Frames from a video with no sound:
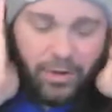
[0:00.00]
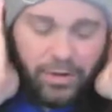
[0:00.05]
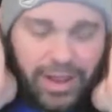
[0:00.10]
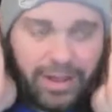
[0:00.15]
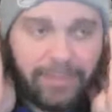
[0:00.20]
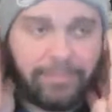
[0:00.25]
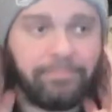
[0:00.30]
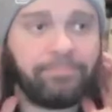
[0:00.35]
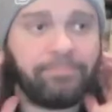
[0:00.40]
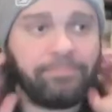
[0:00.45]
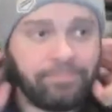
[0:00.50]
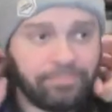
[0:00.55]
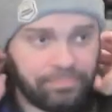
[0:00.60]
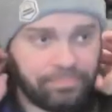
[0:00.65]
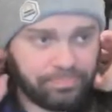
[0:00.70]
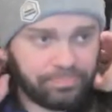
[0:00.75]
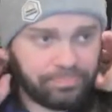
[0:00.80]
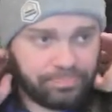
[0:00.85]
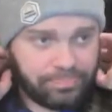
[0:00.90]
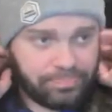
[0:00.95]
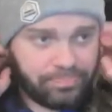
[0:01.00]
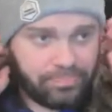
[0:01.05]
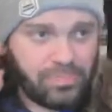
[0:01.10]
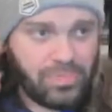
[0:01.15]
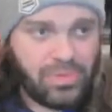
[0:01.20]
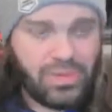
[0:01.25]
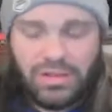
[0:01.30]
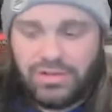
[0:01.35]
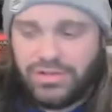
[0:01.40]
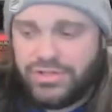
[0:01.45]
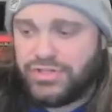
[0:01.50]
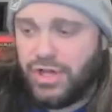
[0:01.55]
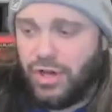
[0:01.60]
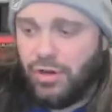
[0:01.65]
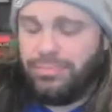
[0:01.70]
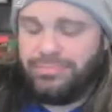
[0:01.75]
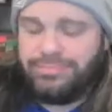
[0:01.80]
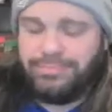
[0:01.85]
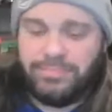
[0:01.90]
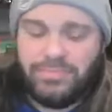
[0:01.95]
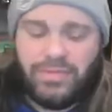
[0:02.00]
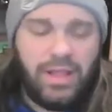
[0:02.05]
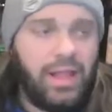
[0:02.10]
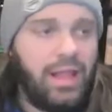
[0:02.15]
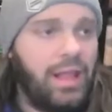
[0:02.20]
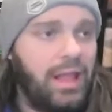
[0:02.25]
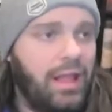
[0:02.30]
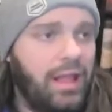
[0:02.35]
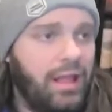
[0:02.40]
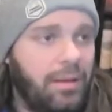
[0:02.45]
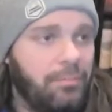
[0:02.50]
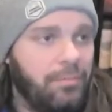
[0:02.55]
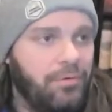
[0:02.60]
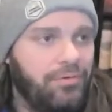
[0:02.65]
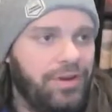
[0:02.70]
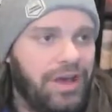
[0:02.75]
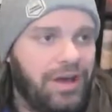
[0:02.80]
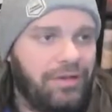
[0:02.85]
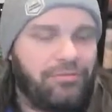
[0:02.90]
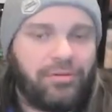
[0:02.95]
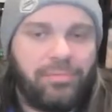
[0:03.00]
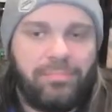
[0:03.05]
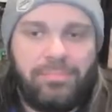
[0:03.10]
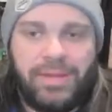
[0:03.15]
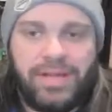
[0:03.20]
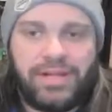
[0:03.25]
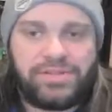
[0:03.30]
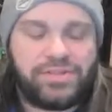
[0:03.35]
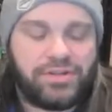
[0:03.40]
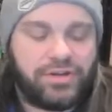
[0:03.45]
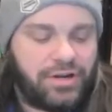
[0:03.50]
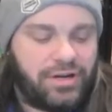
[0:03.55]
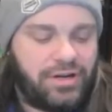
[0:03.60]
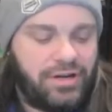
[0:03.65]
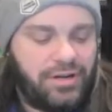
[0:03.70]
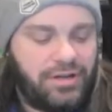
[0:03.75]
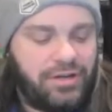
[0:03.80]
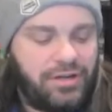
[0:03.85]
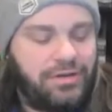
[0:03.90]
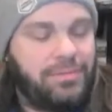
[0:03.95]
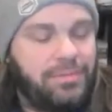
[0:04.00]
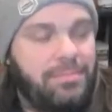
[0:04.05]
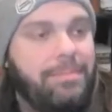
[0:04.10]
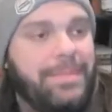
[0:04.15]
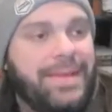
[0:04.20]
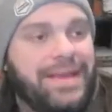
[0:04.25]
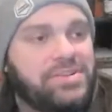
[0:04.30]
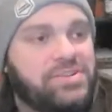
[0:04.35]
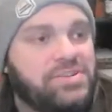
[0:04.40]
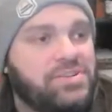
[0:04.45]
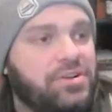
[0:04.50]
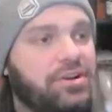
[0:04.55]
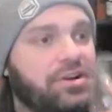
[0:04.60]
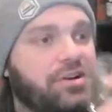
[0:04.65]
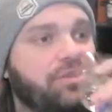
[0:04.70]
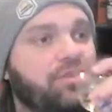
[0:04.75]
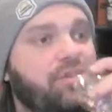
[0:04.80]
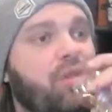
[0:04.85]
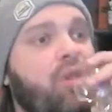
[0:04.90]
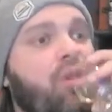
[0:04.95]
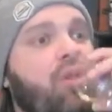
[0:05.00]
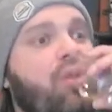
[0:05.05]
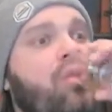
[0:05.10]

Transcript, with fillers: Okay. So moving on from mixer mixers,